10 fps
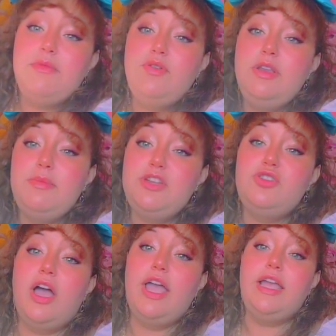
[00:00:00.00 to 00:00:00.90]
going to be
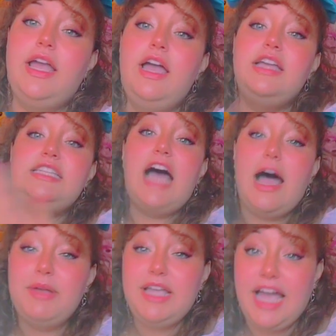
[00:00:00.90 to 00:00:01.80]
drawing
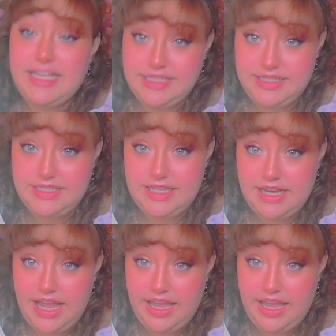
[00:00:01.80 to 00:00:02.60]
Tamagotchis today.